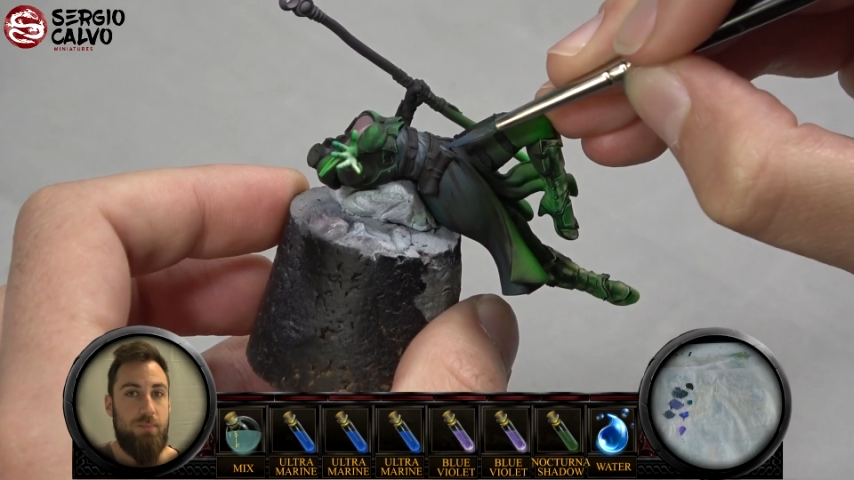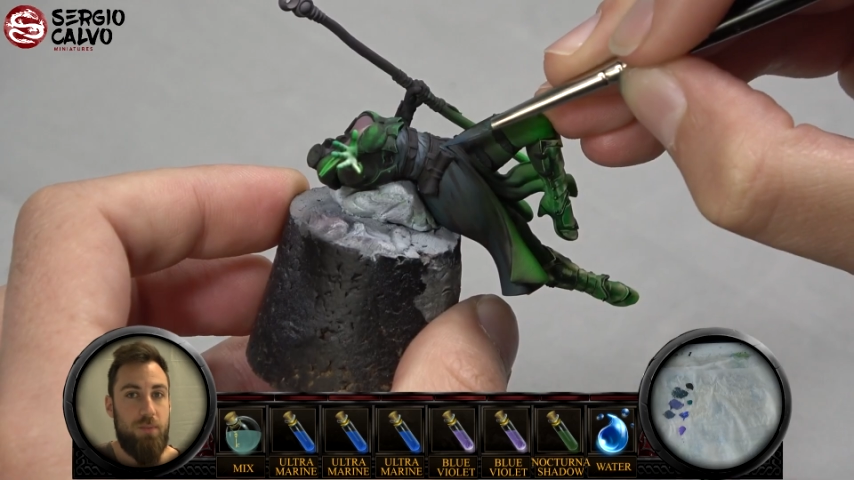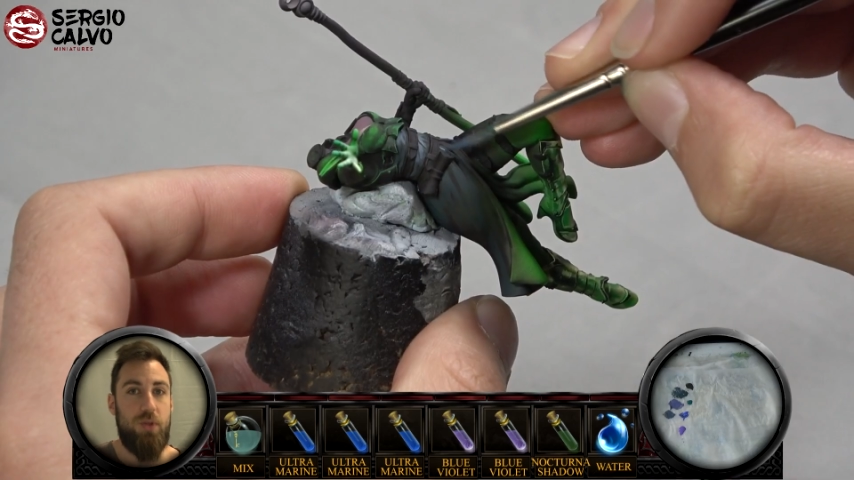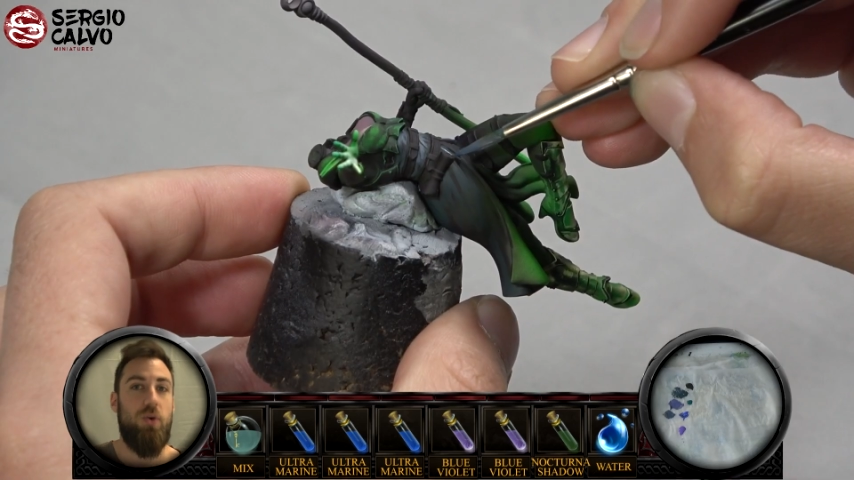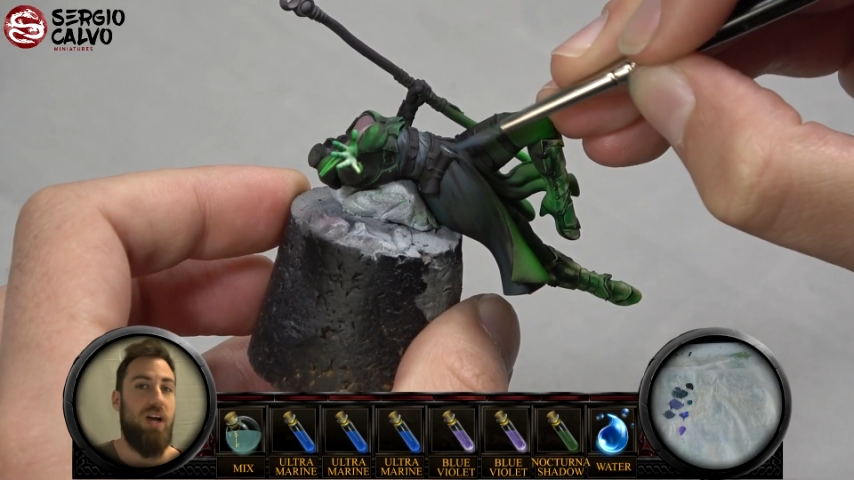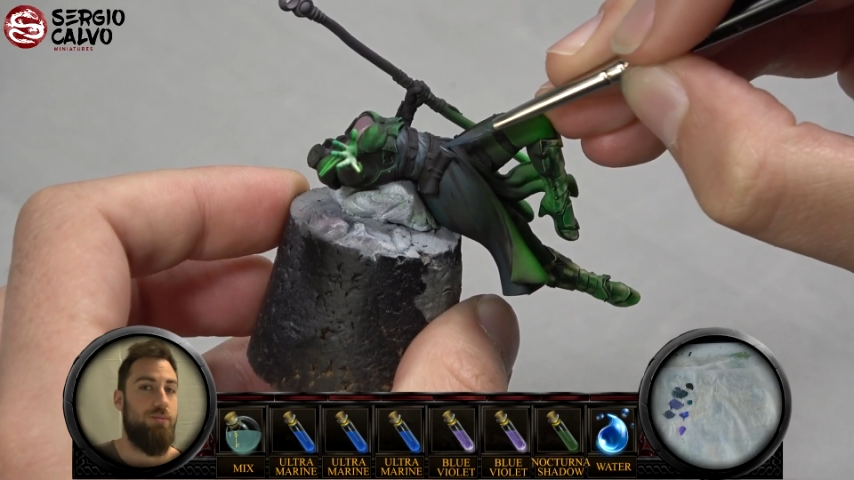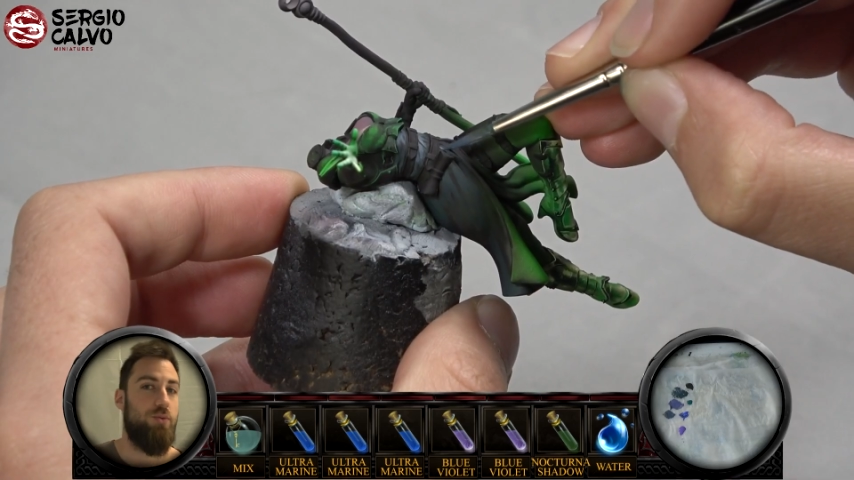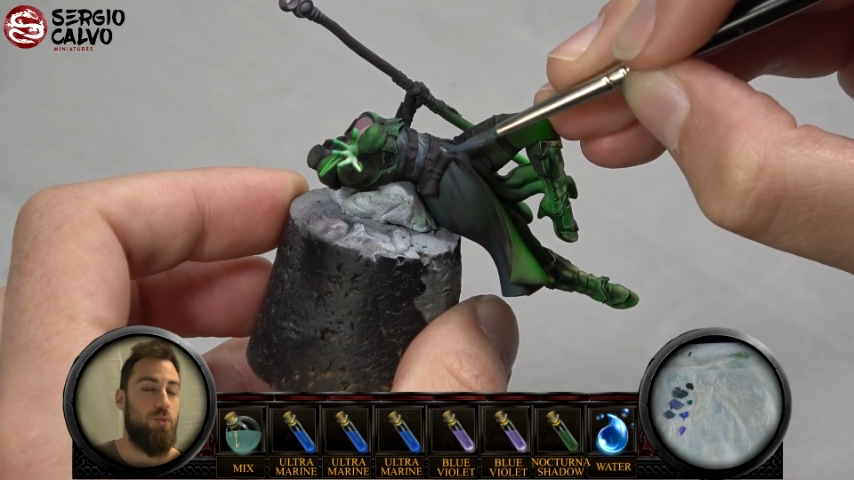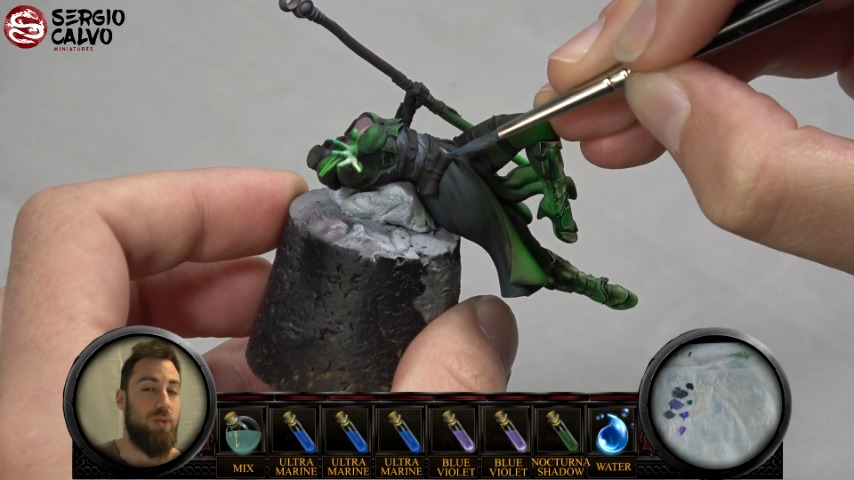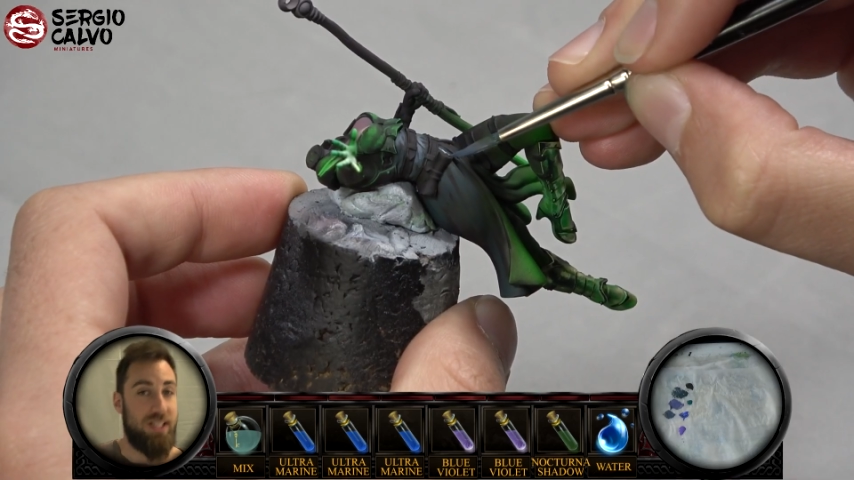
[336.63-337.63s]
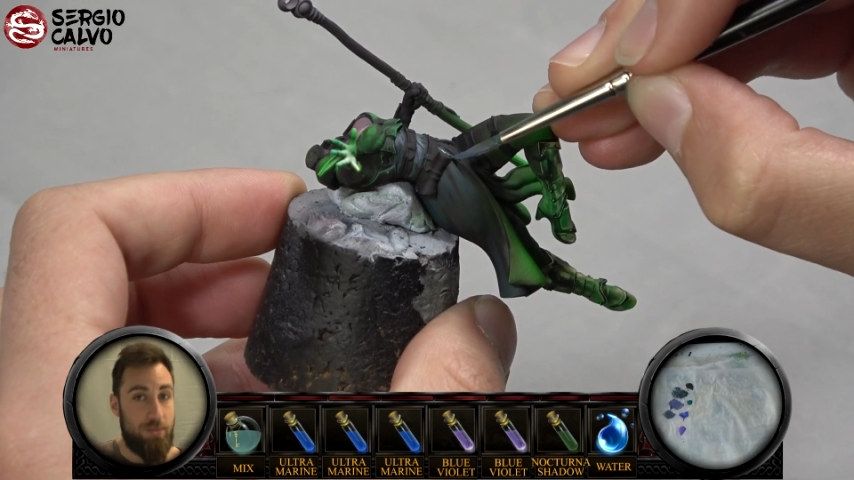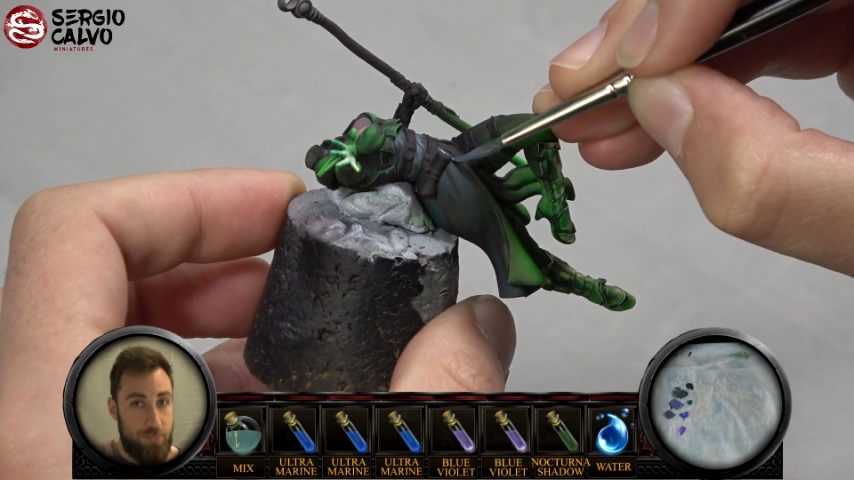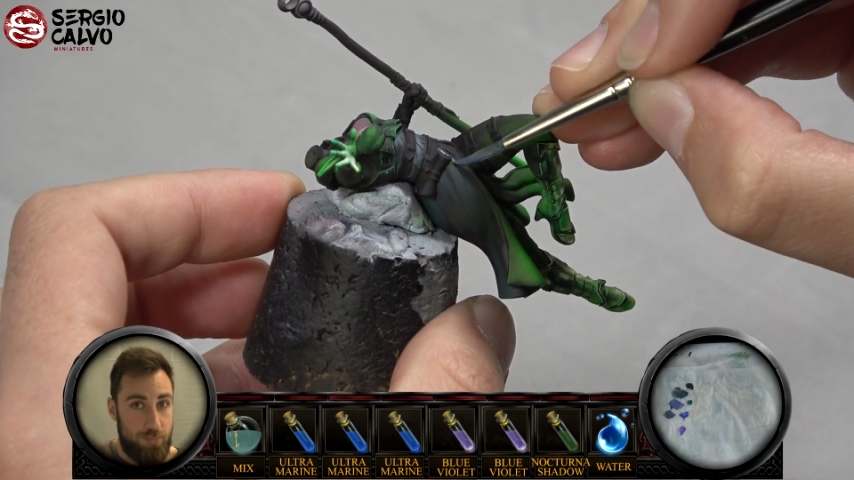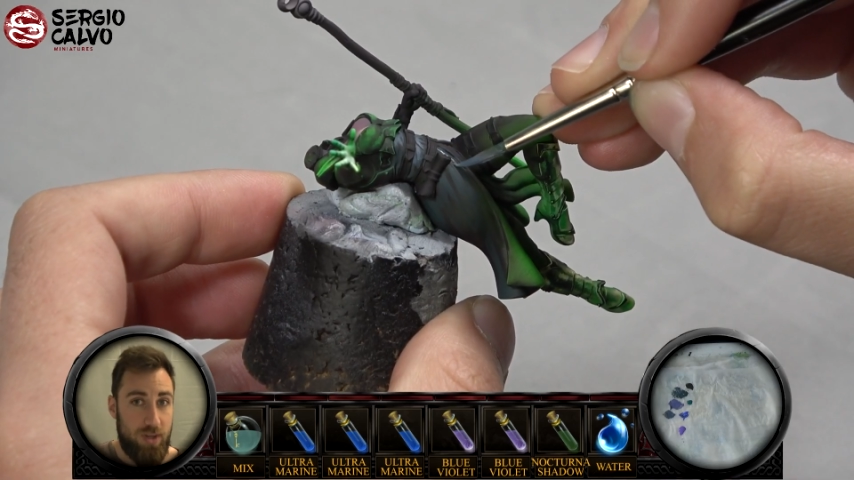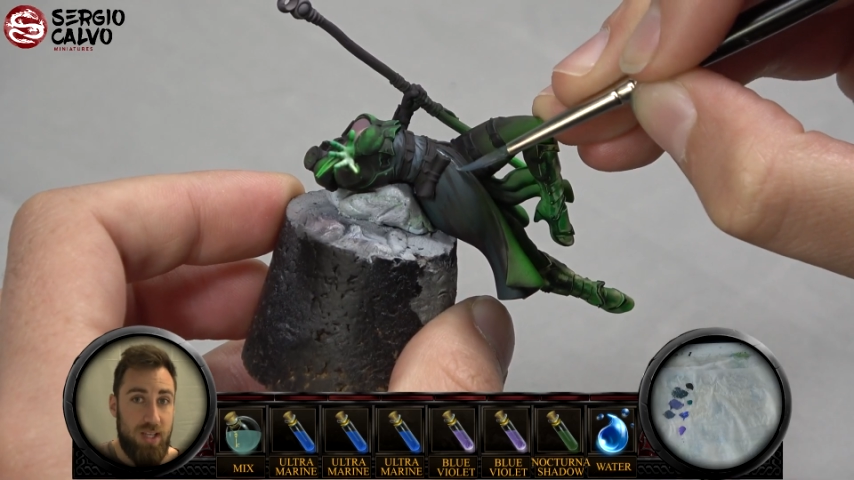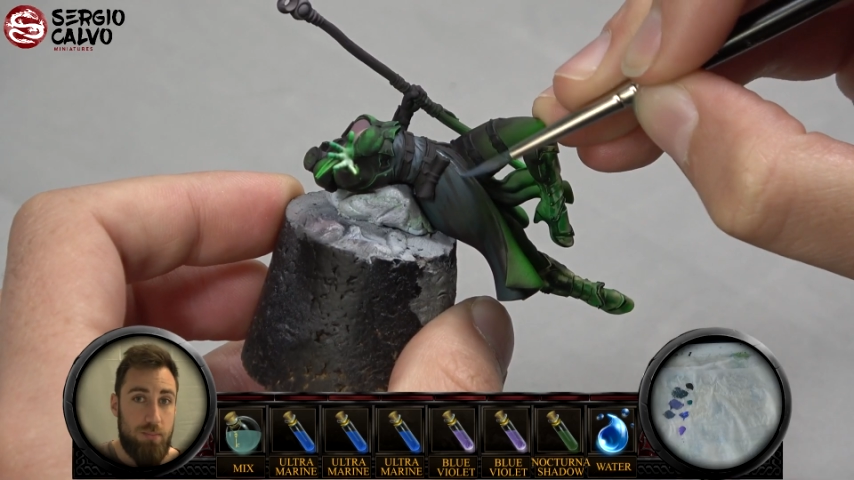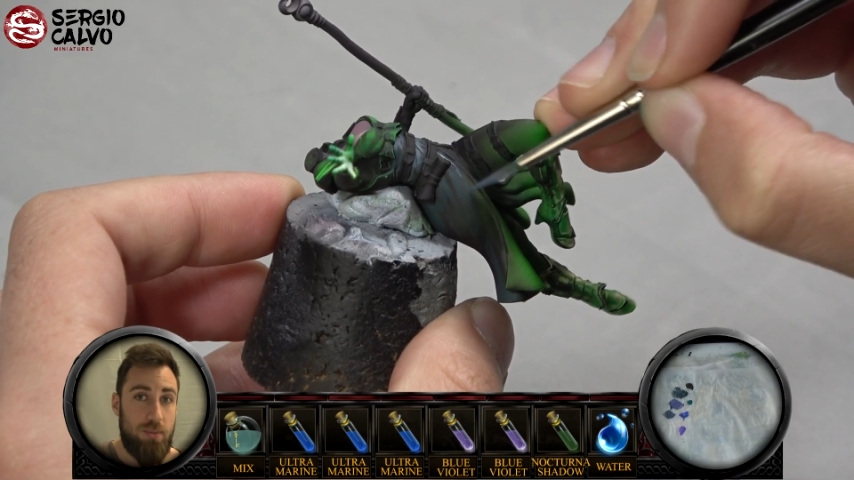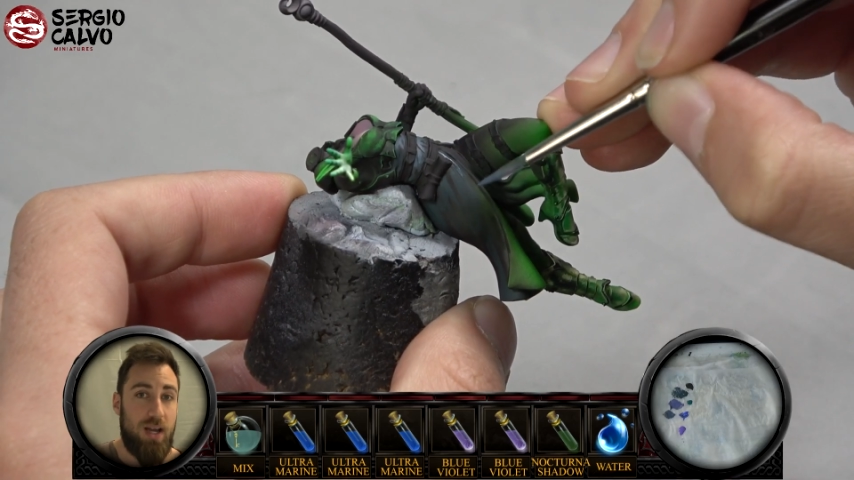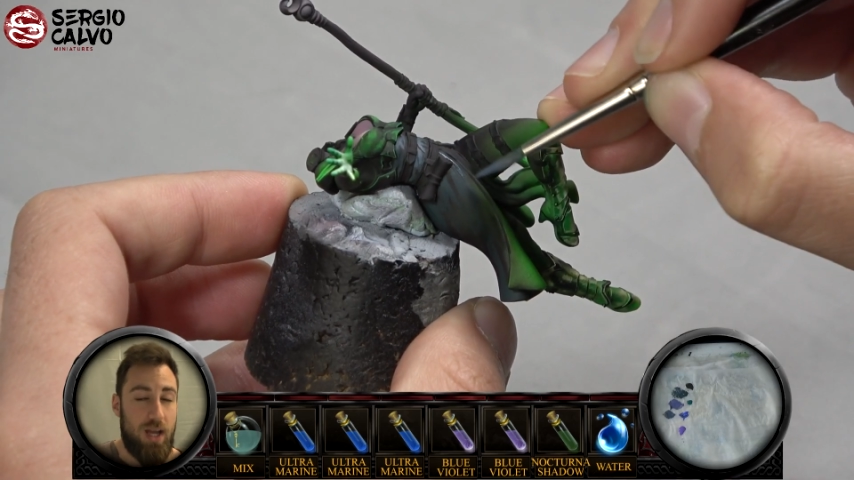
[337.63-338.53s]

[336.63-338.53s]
you have to create a frame